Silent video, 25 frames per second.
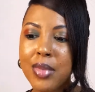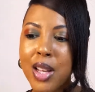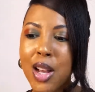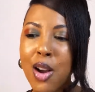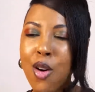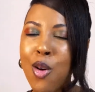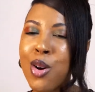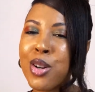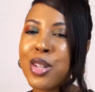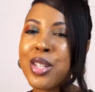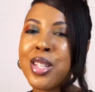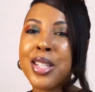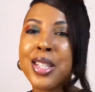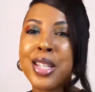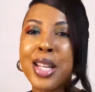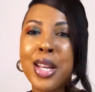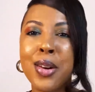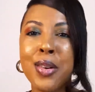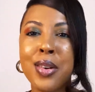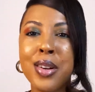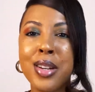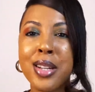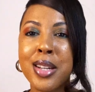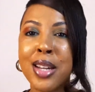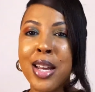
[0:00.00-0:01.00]
or just
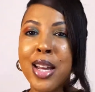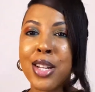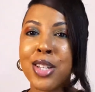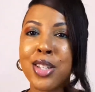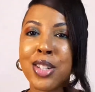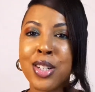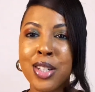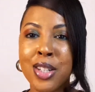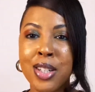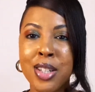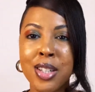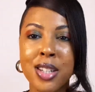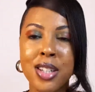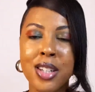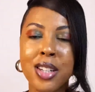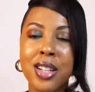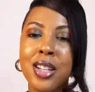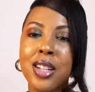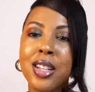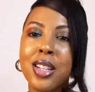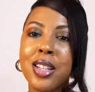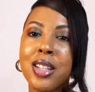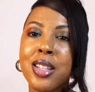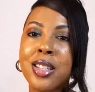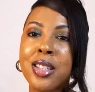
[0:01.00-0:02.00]
hearing nature.
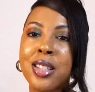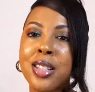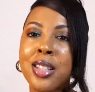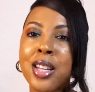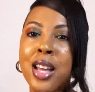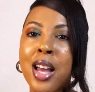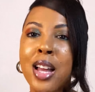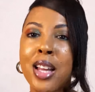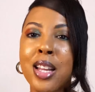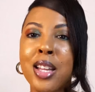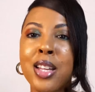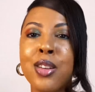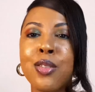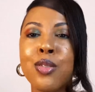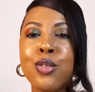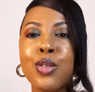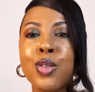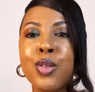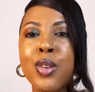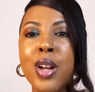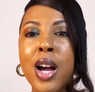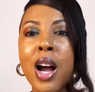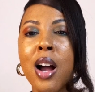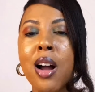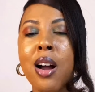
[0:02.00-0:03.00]
That gives you
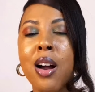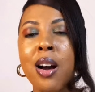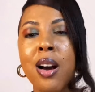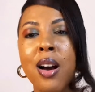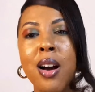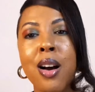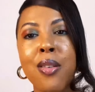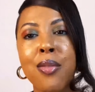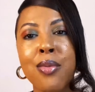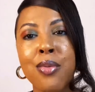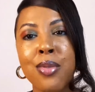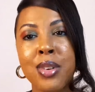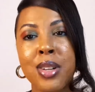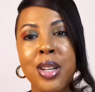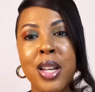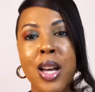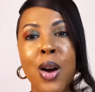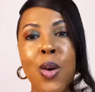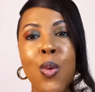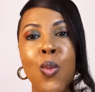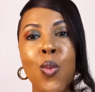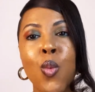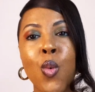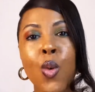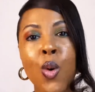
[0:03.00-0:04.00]
that comfort, that
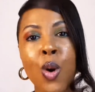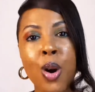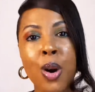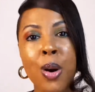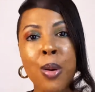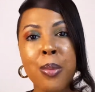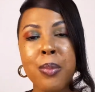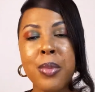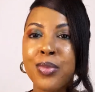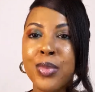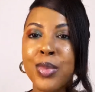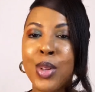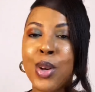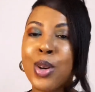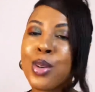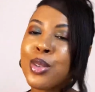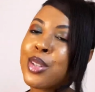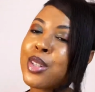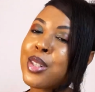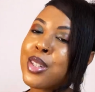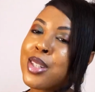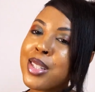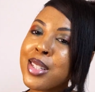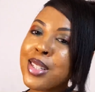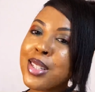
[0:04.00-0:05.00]
warmth. Those are
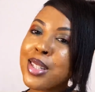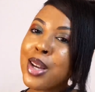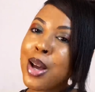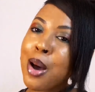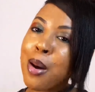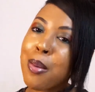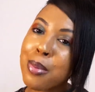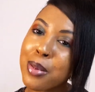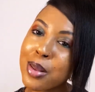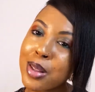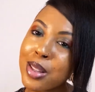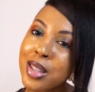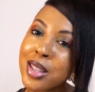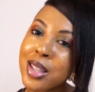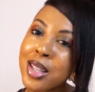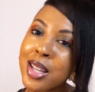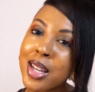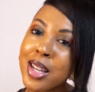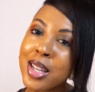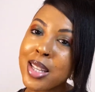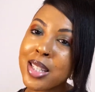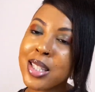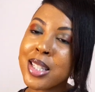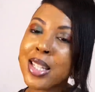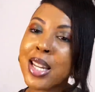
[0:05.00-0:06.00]
just a couple of
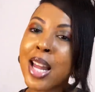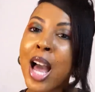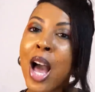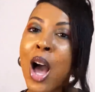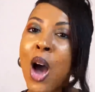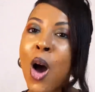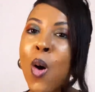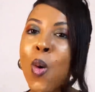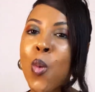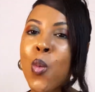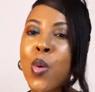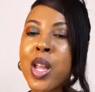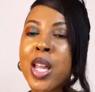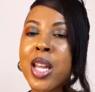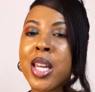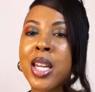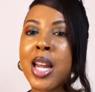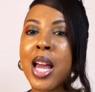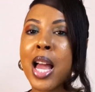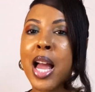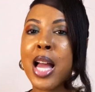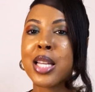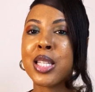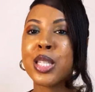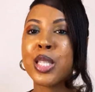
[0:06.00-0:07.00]
things and how we can
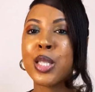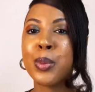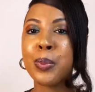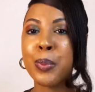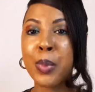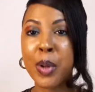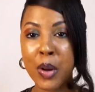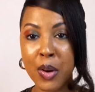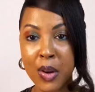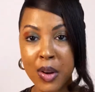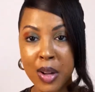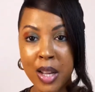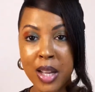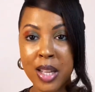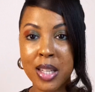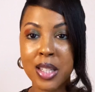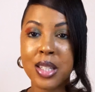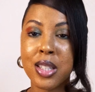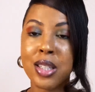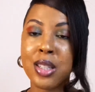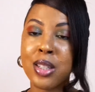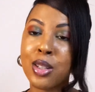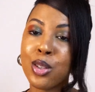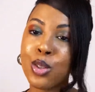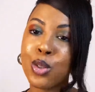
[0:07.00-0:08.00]
experience
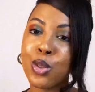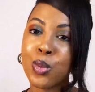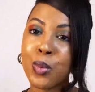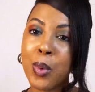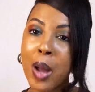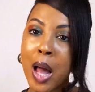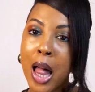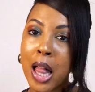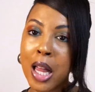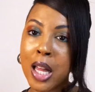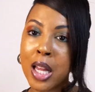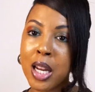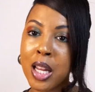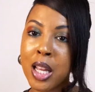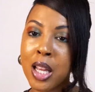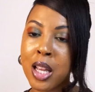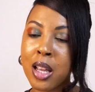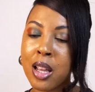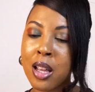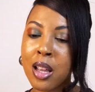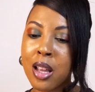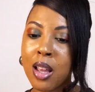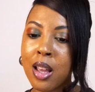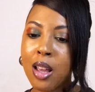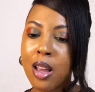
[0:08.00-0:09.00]
sensuality,
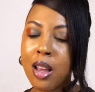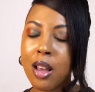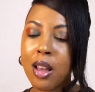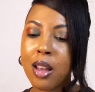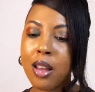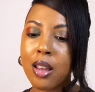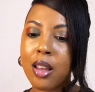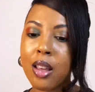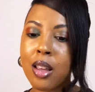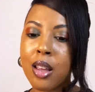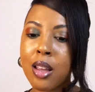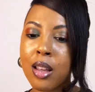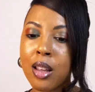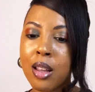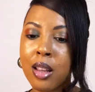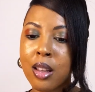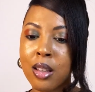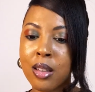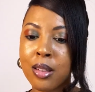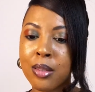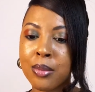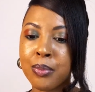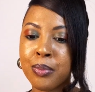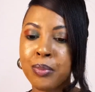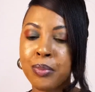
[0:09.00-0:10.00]

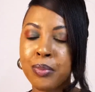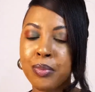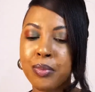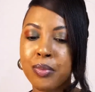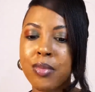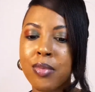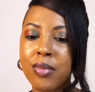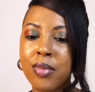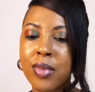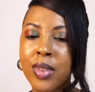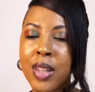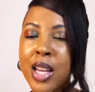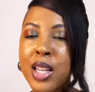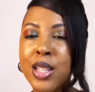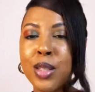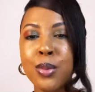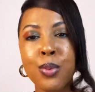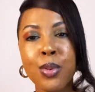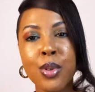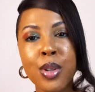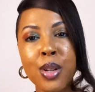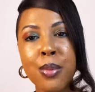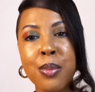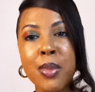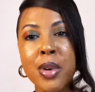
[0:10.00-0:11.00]
and that's
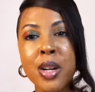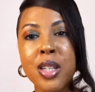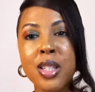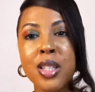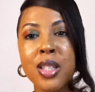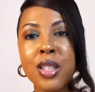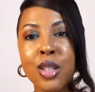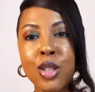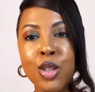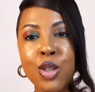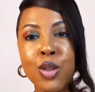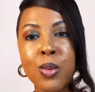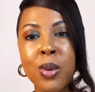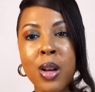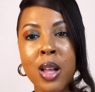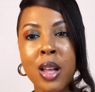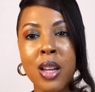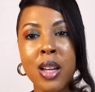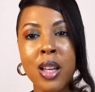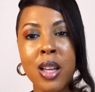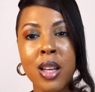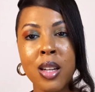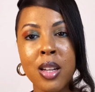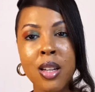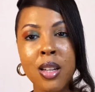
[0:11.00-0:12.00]
pretty much
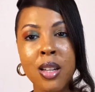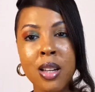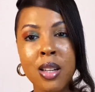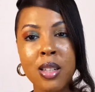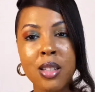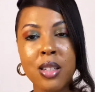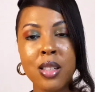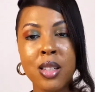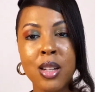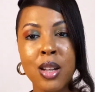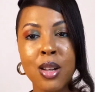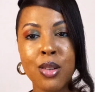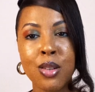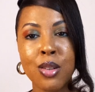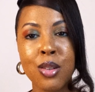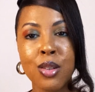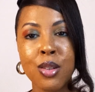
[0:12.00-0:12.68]
sensuality in a nutshell.